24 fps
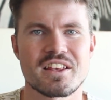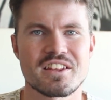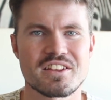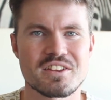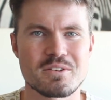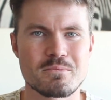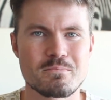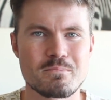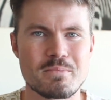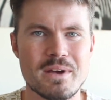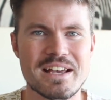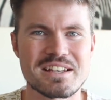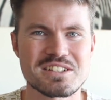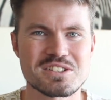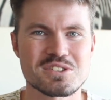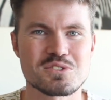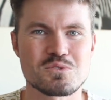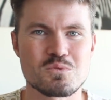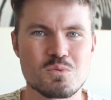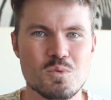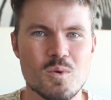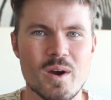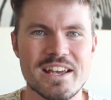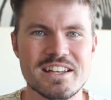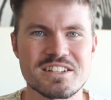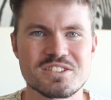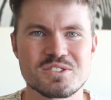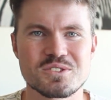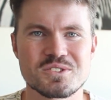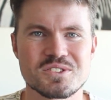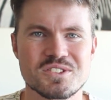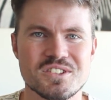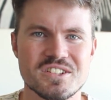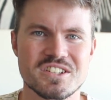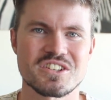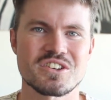The best way to
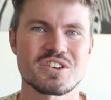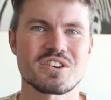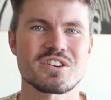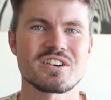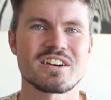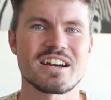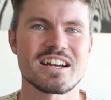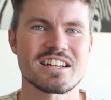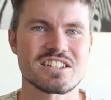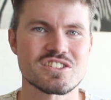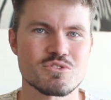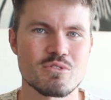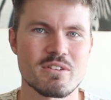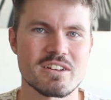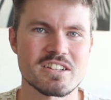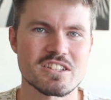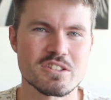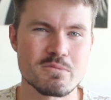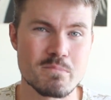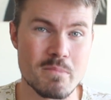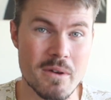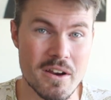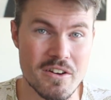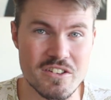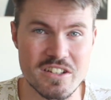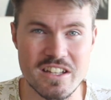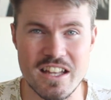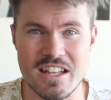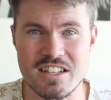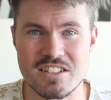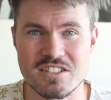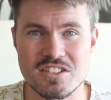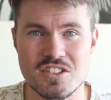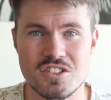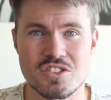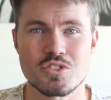secure a transparent
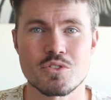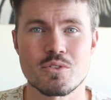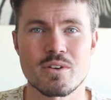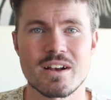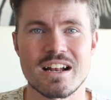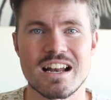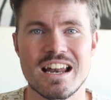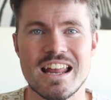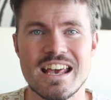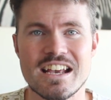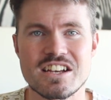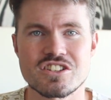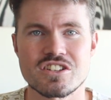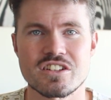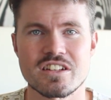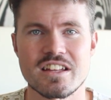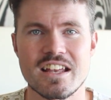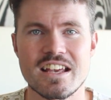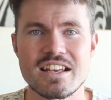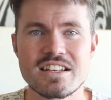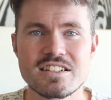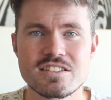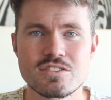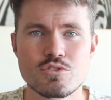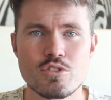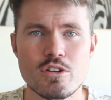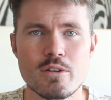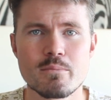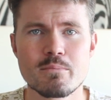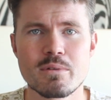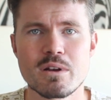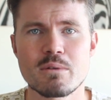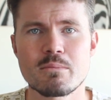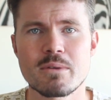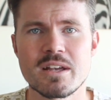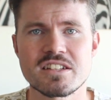and secure election is to
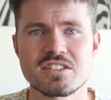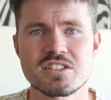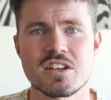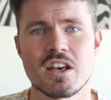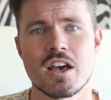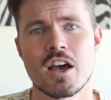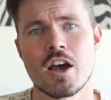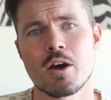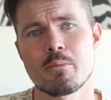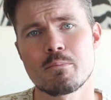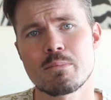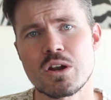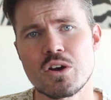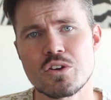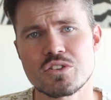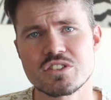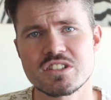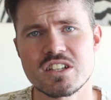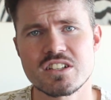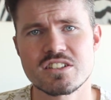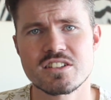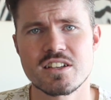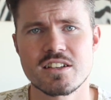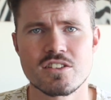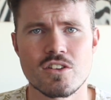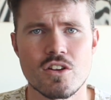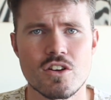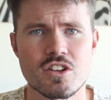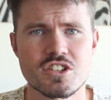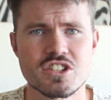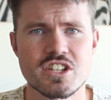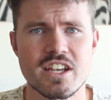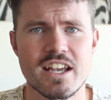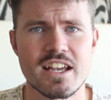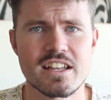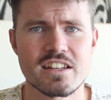implement blockchain
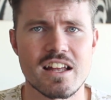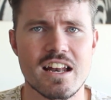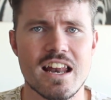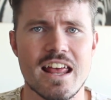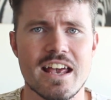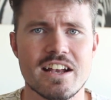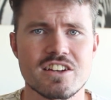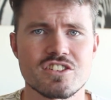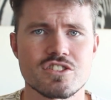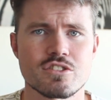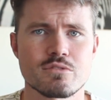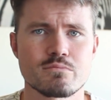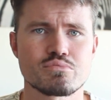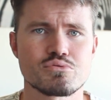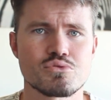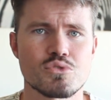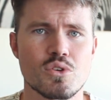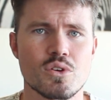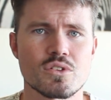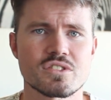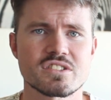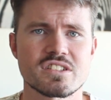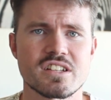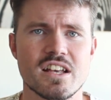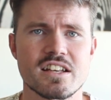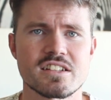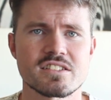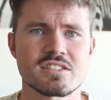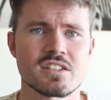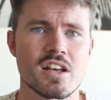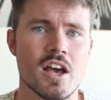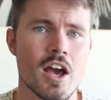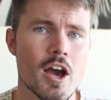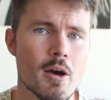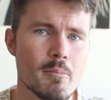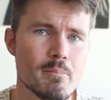technology in the election
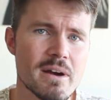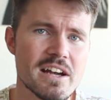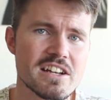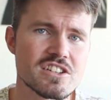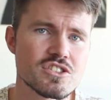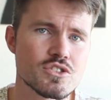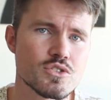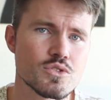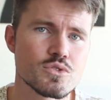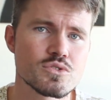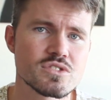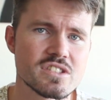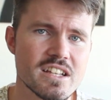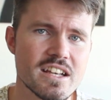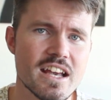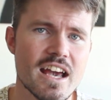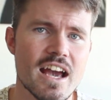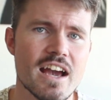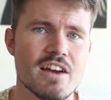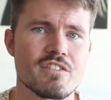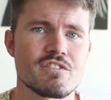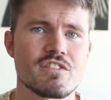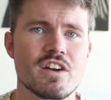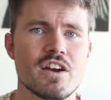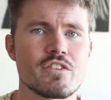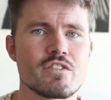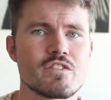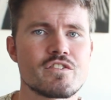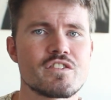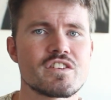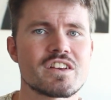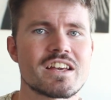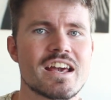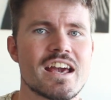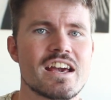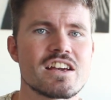process by choosing a
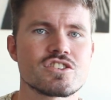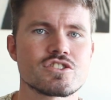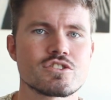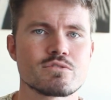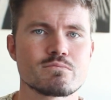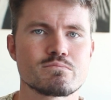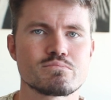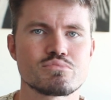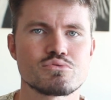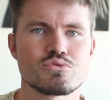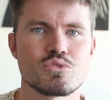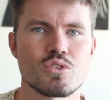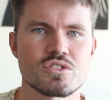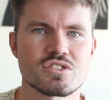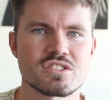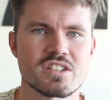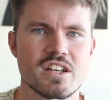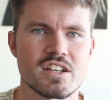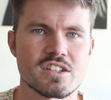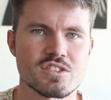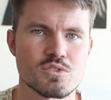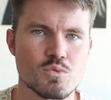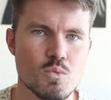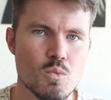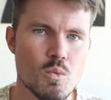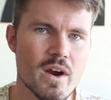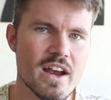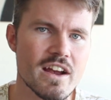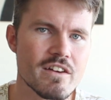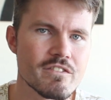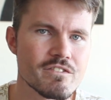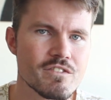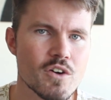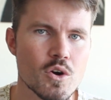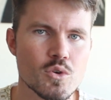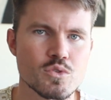verification process
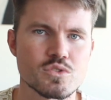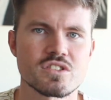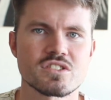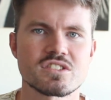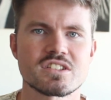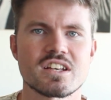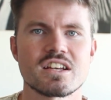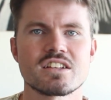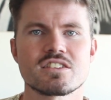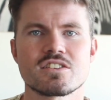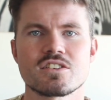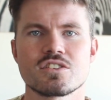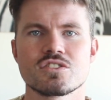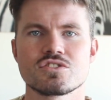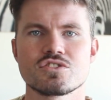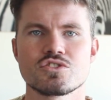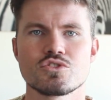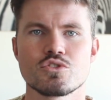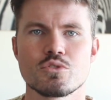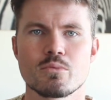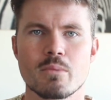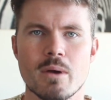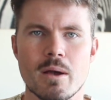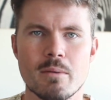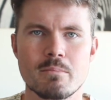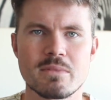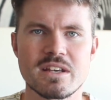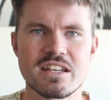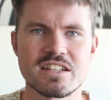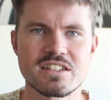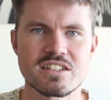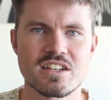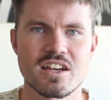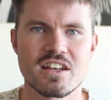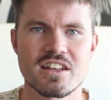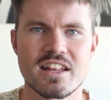where voters can consume
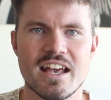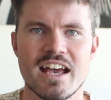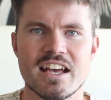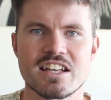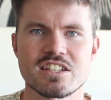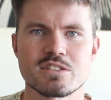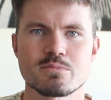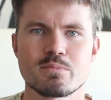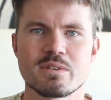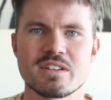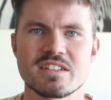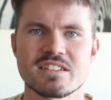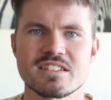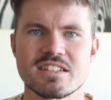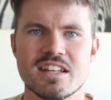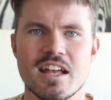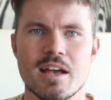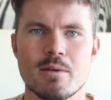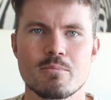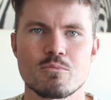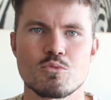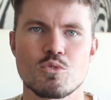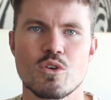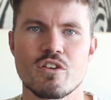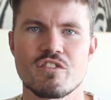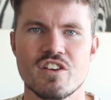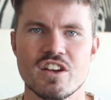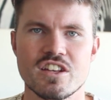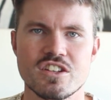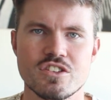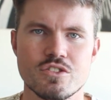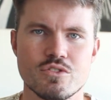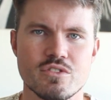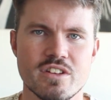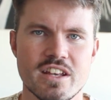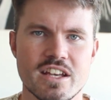media that has been stamped with a
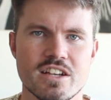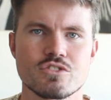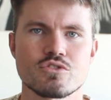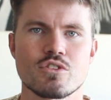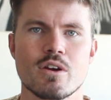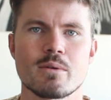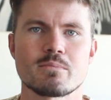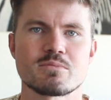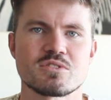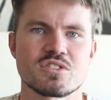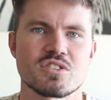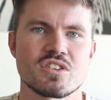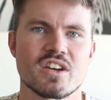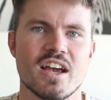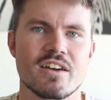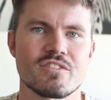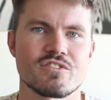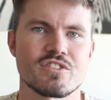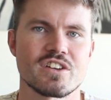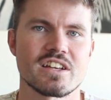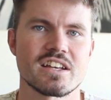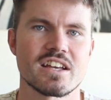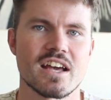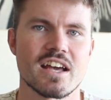unique cryptographic